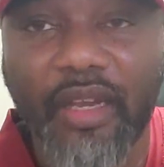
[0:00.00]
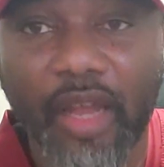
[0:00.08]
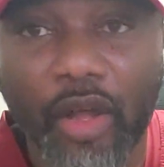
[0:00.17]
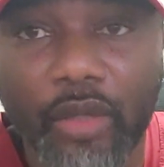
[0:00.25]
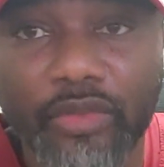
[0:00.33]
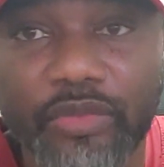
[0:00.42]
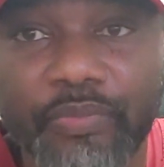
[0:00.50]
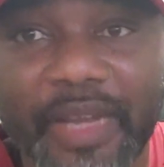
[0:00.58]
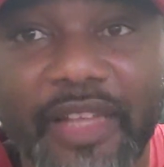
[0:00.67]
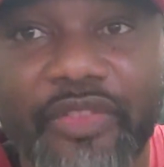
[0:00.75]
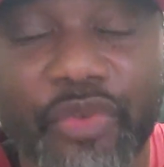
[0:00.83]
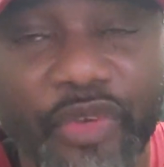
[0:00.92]
lost
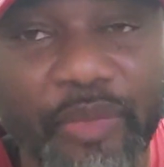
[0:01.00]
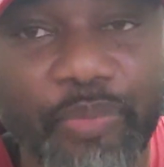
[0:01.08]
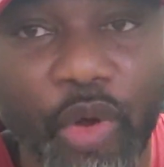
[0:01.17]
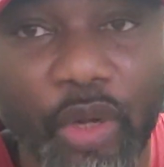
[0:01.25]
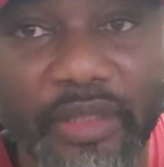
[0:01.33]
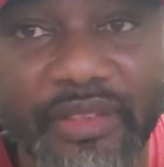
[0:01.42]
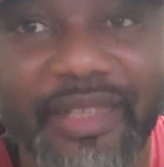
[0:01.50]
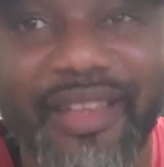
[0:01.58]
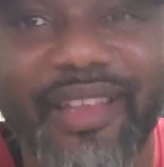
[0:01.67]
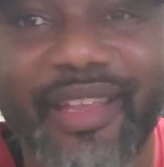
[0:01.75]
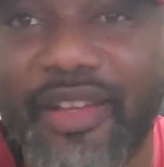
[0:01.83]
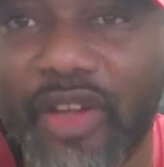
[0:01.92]
by 3 points
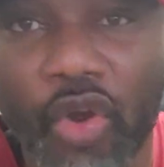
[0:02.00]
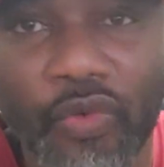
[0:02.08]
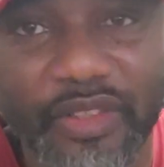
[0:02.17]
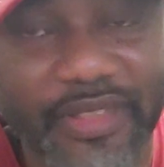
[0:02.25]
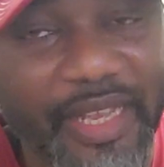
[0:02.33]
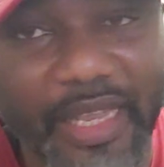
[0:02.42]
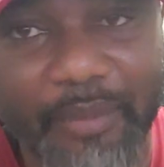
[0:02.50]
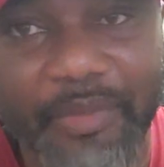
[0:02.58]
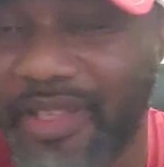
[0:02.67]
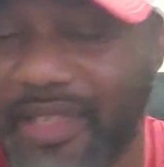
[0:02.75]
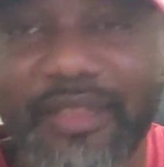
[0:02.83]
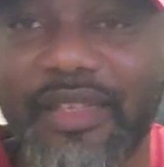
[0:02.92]
in overtime. It